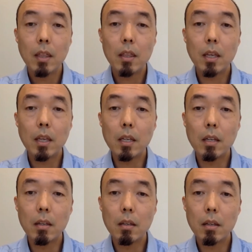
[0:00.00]

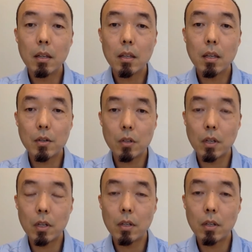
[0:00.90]
then there's
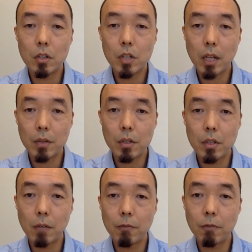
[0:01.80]
a challenge
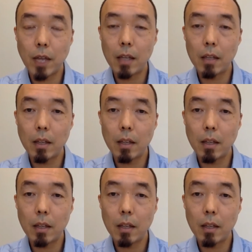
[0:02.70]
kind of for that